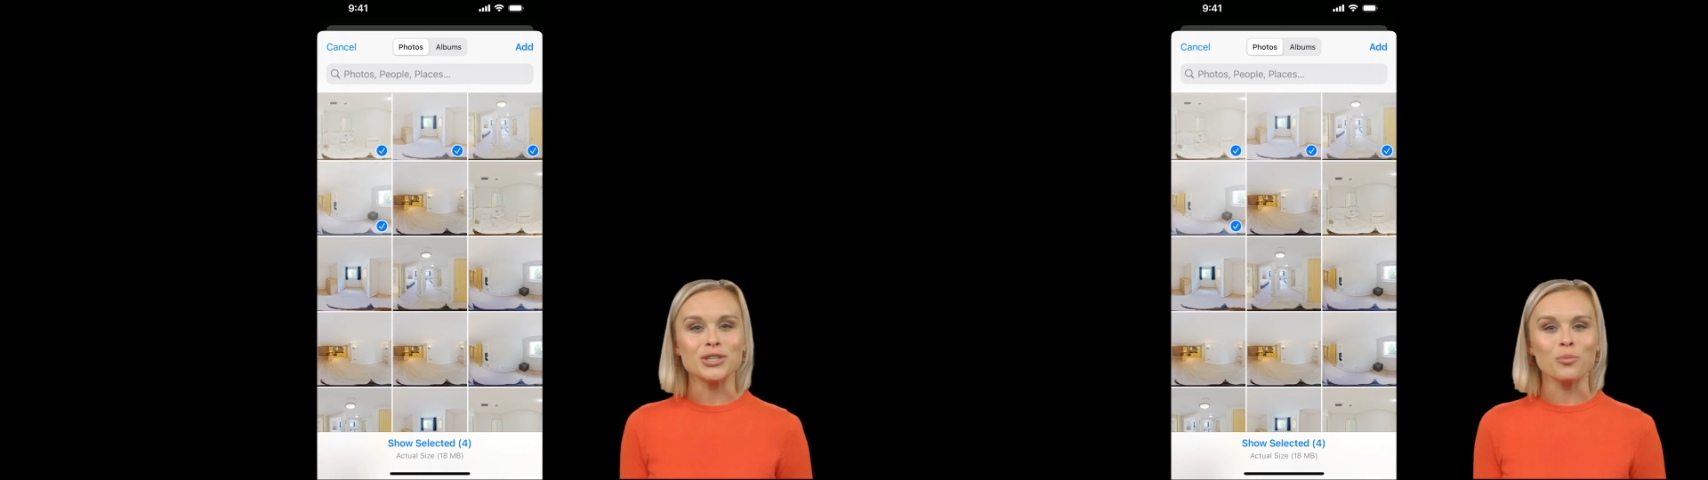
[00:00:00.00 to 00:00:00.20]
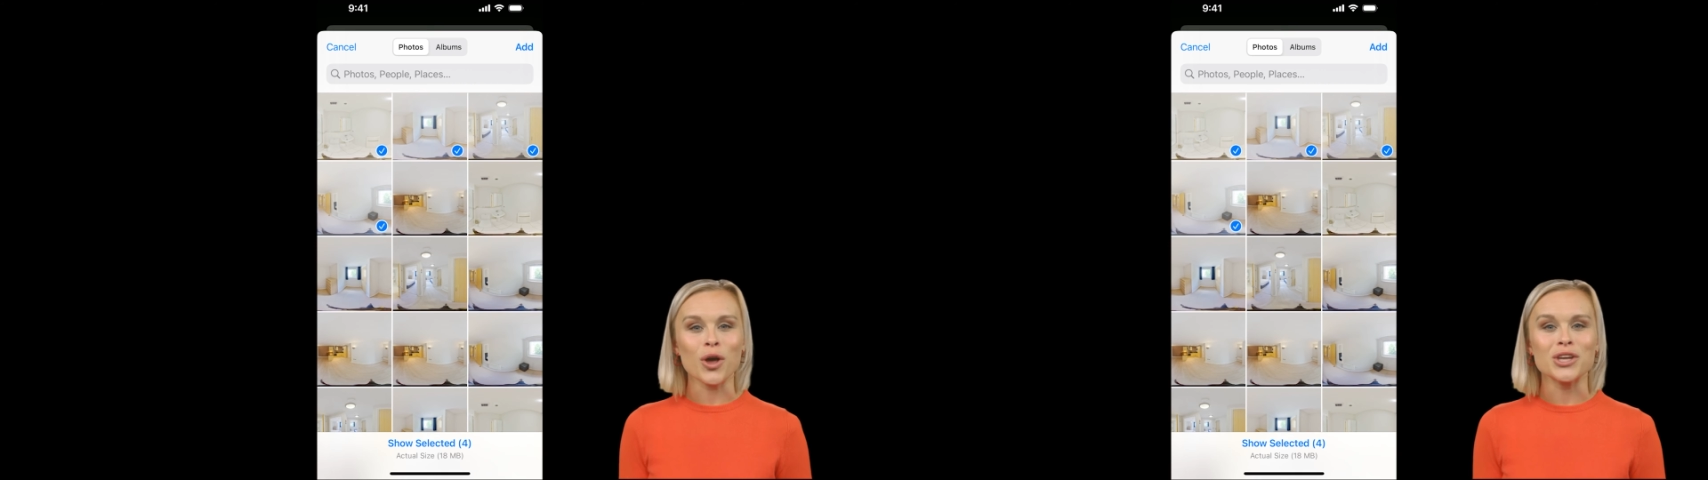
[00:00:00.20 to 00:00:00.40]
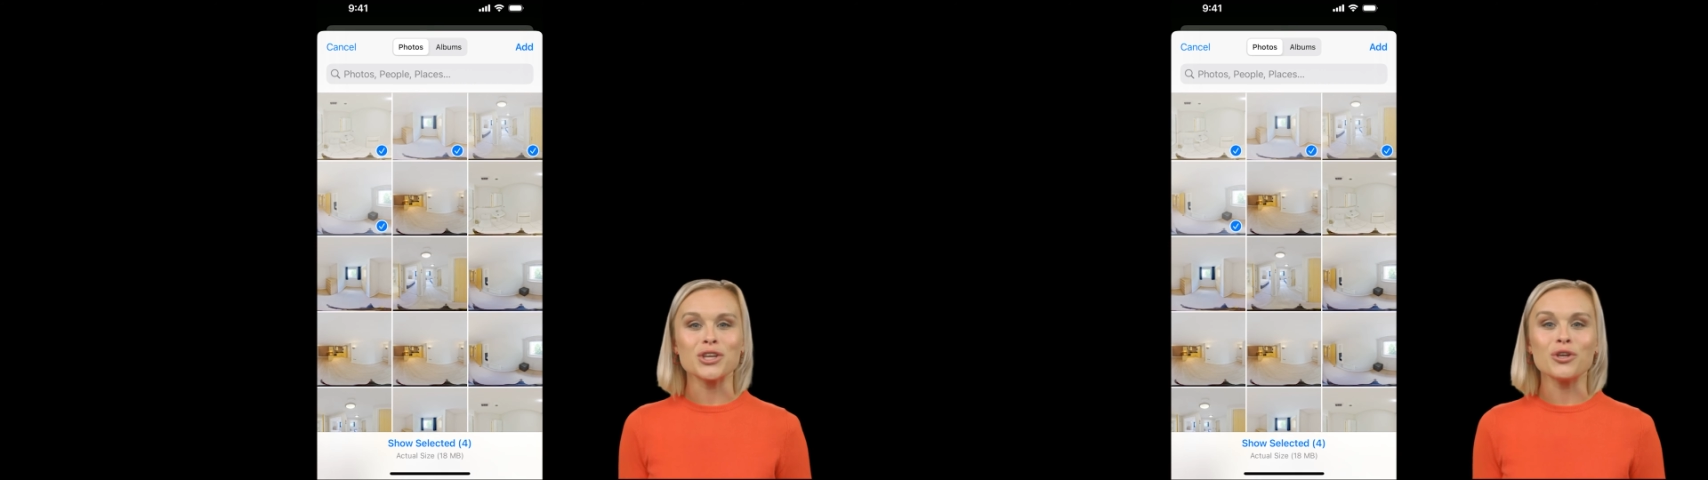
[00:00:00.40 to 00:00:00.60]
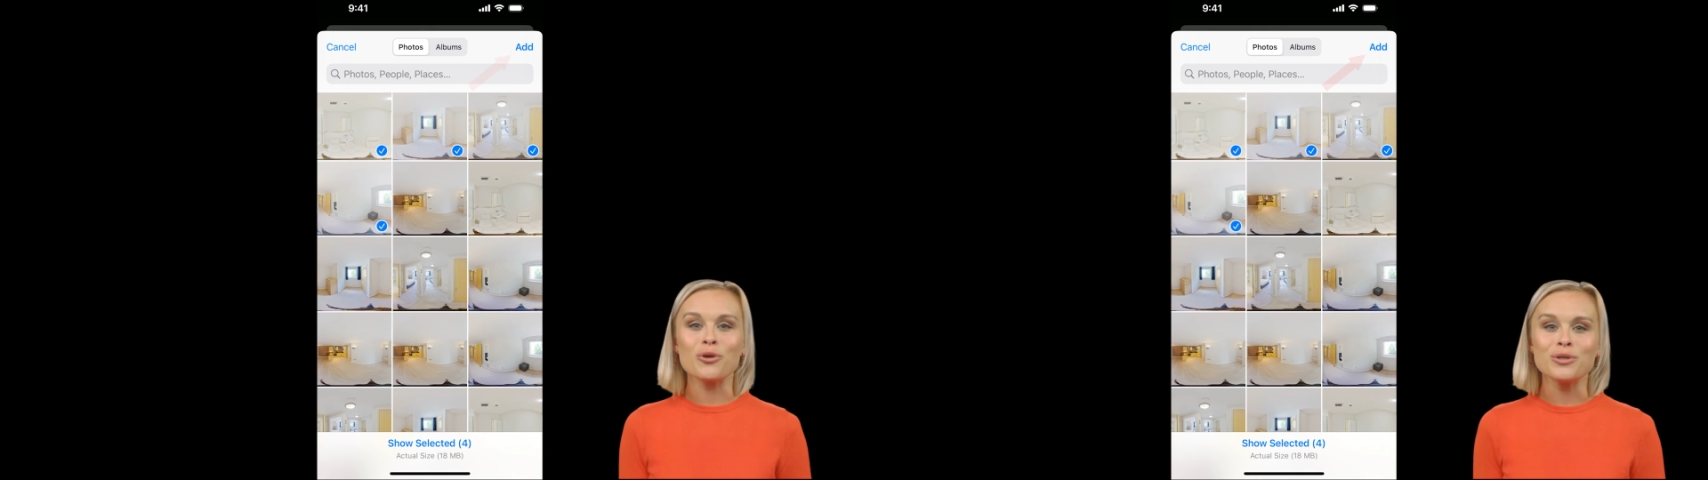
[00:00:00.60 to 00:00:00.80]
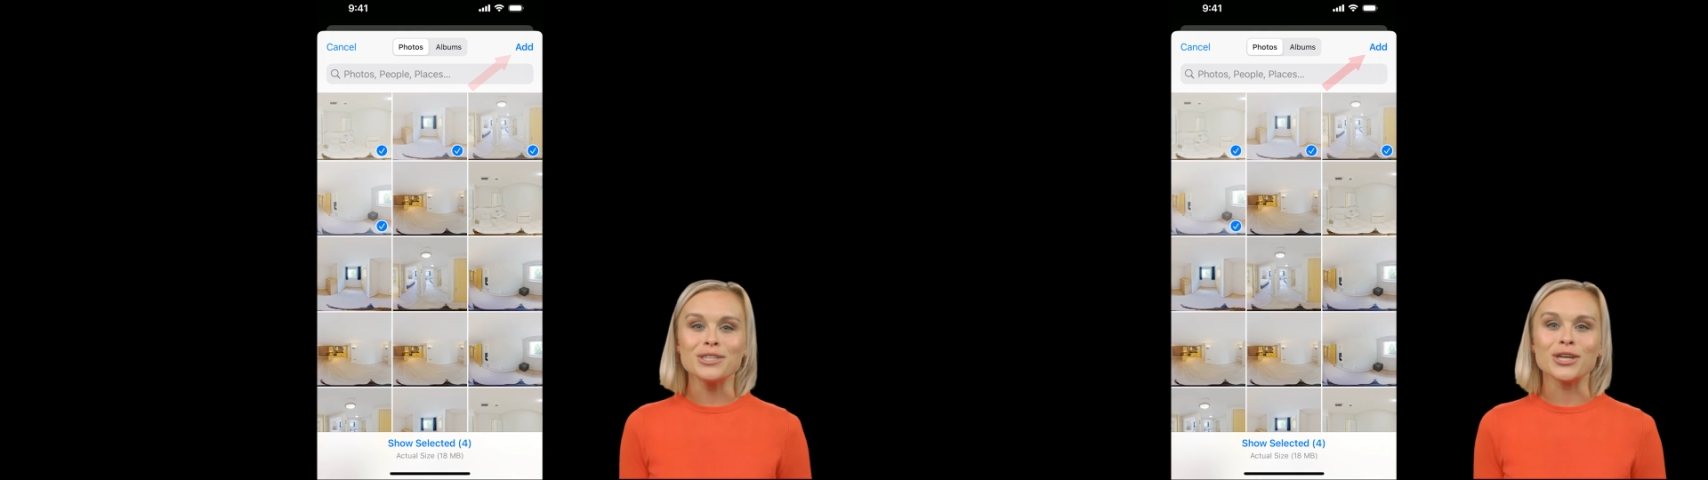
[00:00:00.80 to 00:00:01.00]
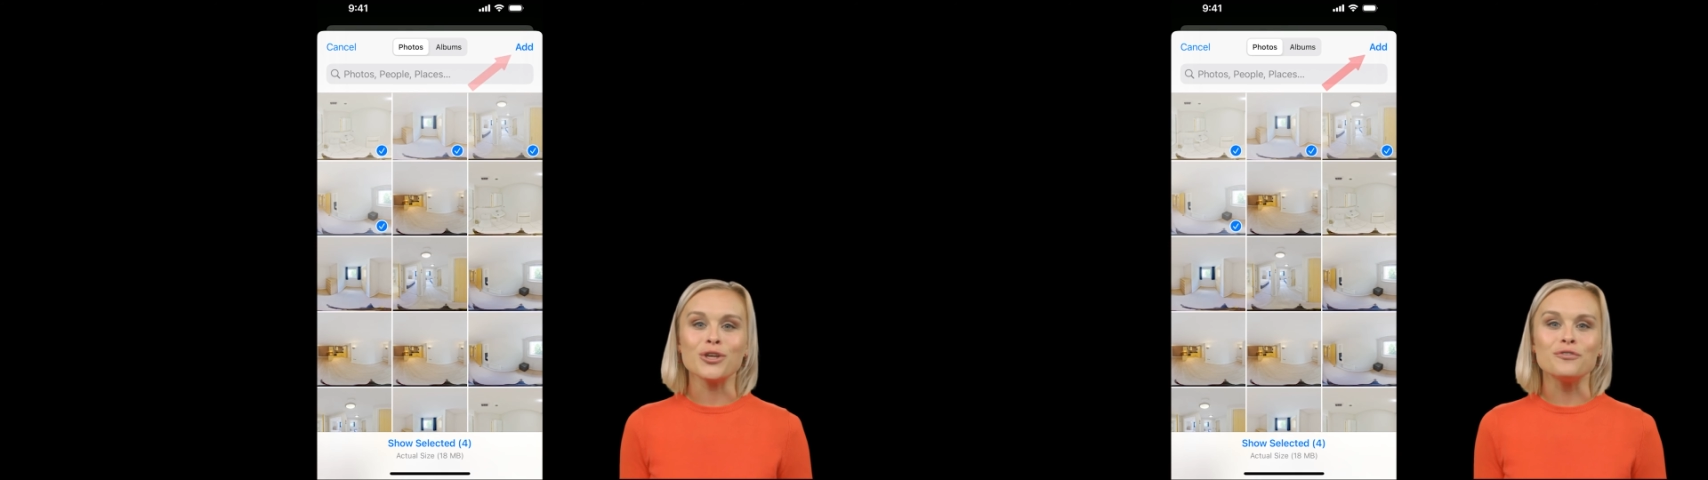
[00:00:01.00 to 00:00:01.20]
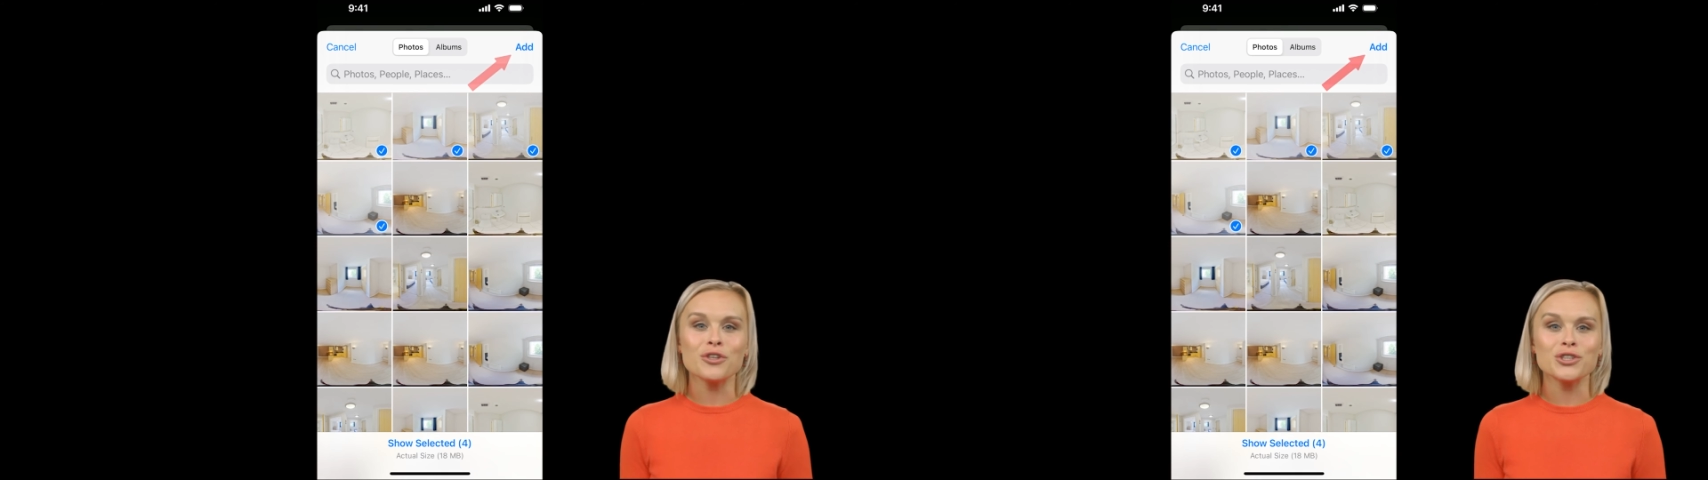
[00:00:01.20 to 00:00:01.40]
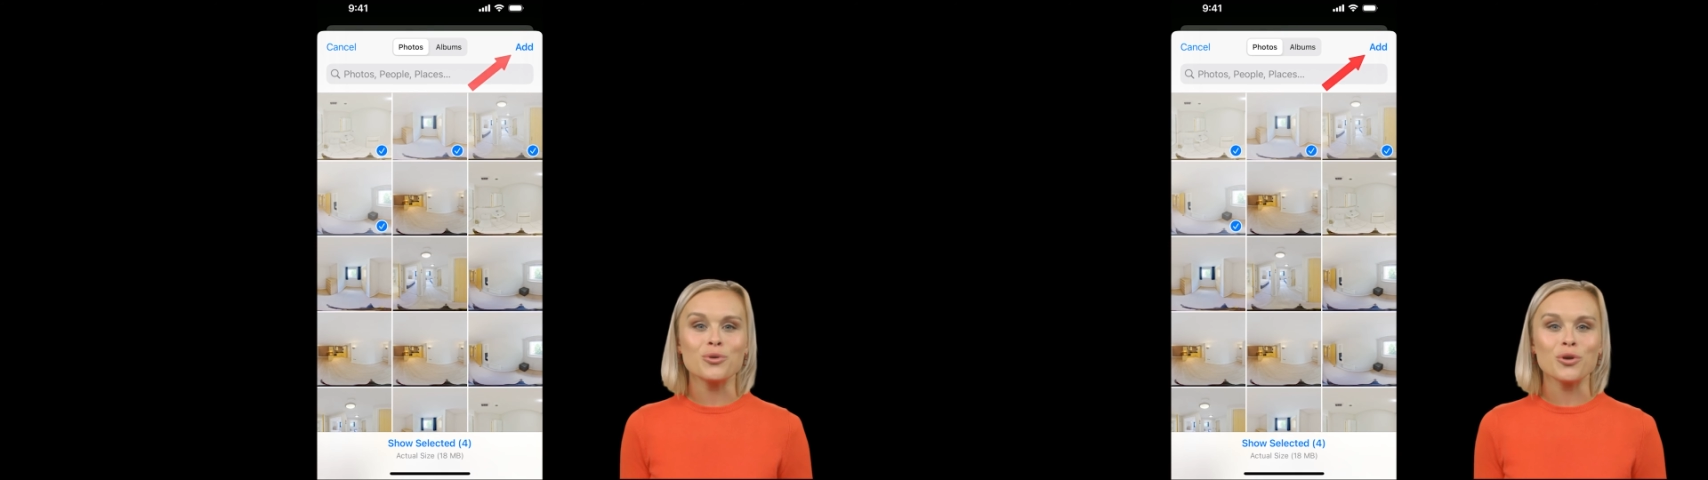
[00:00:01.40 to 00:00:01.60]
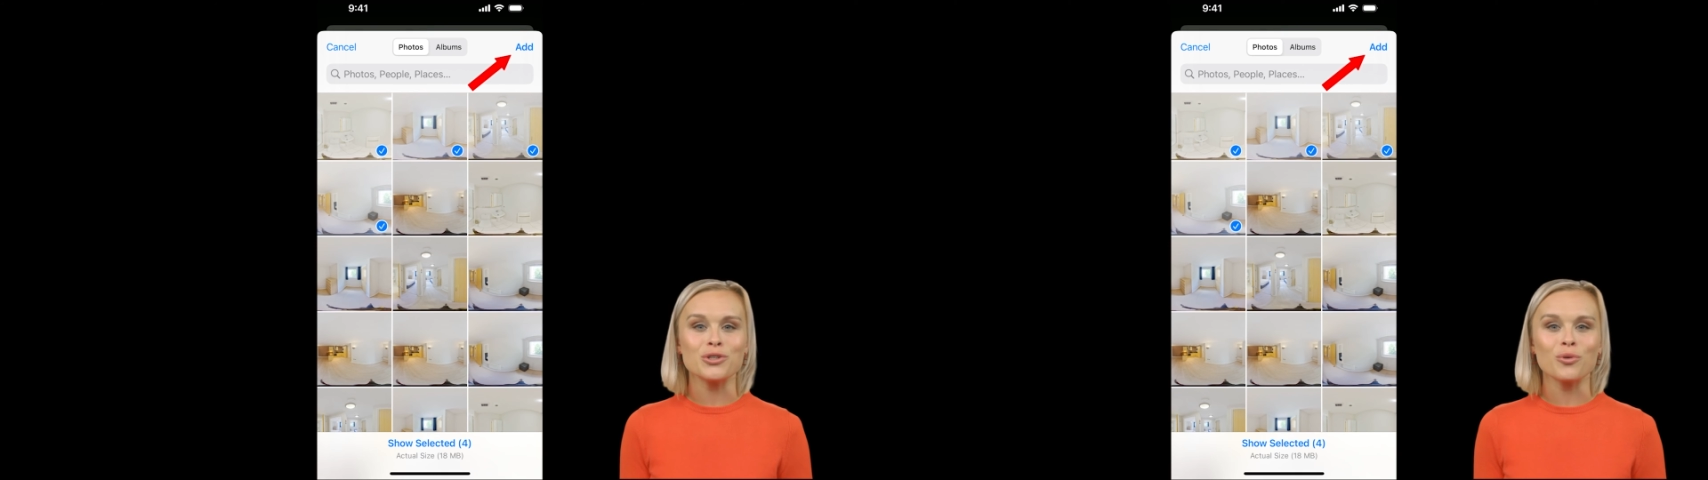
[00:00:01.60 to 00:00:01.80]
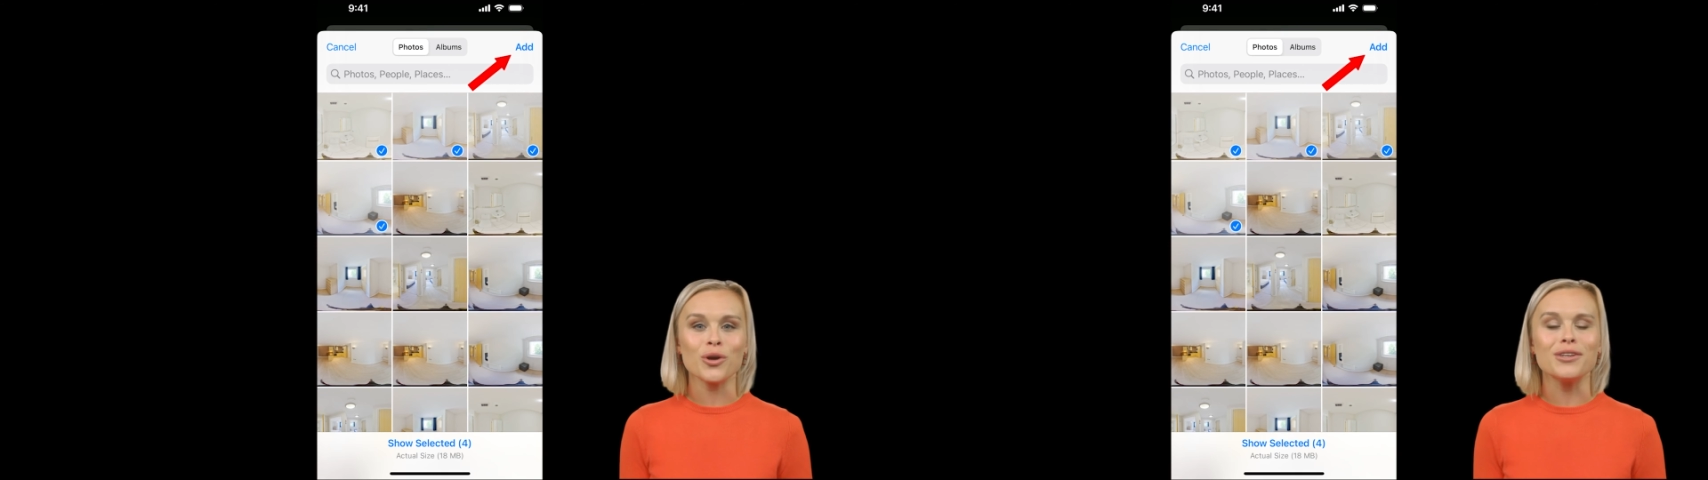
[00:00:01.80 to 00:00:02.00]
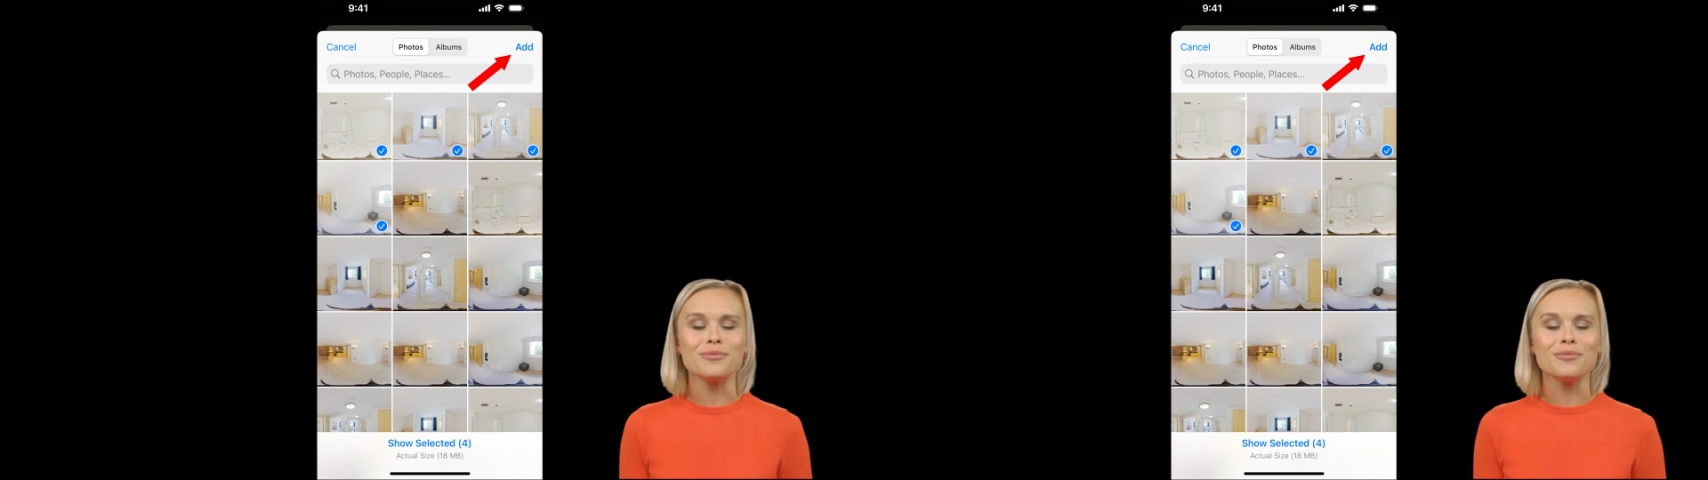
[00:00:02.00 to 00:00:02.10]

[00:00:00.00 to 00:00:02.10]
you want to use in your virtual tour.